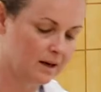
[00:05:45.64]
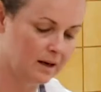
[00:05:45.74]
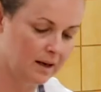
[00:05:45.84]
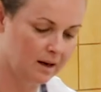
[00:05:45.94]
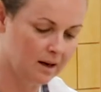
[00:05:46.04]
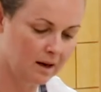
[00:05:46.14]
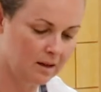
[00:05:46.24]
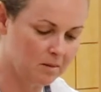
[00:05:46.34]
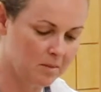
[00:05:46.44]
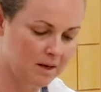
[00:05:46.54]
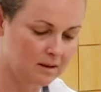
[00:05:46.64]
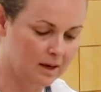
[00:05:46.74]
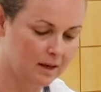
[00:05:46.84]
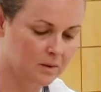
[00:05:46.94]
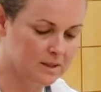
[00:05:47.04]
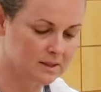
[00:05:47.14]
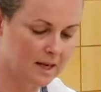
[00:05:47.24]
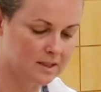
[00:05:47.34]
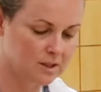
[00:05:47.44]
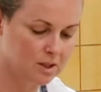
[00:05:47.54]
nearly the minute the liquid is
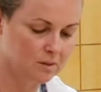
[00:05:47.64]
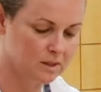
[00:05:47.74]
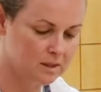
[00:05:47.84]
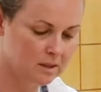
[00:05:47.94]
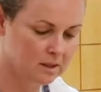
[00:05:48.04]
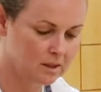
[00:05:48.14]
added to it.